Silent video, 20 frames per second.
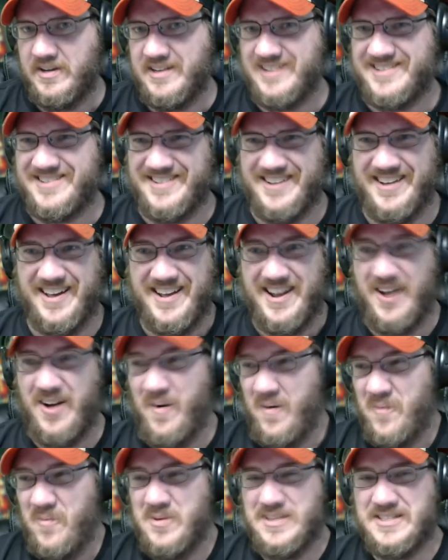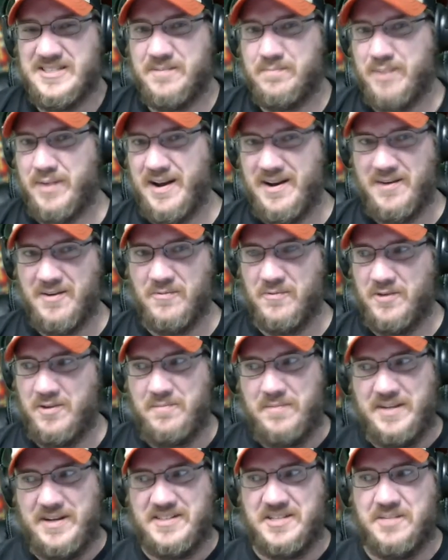it's not always about what
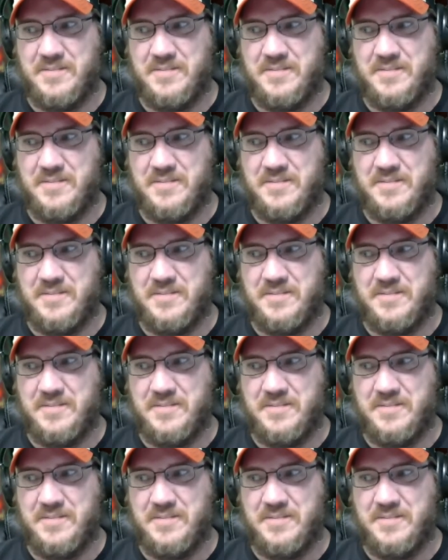makes